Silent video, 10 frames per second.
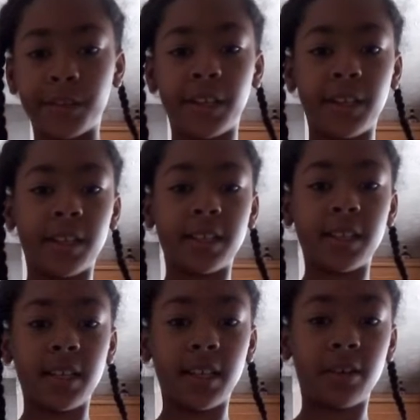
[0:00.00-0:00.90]
see, it's
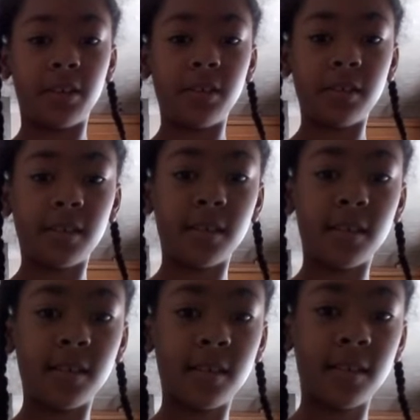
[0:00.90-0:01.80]
a needle.
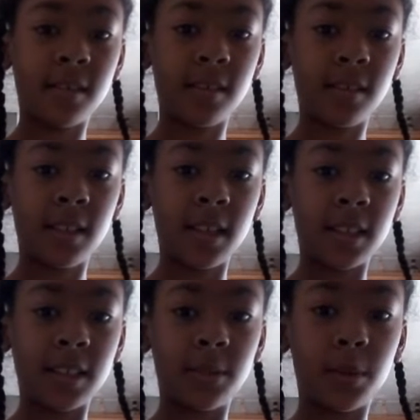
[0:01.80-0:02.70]

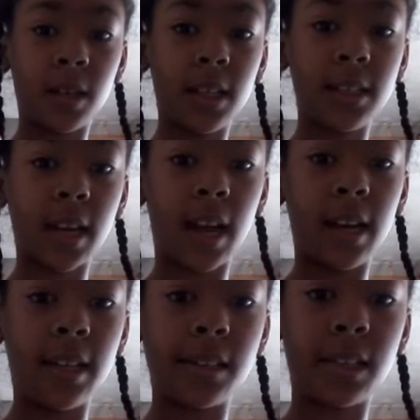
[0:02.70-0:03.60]
It's really tiny,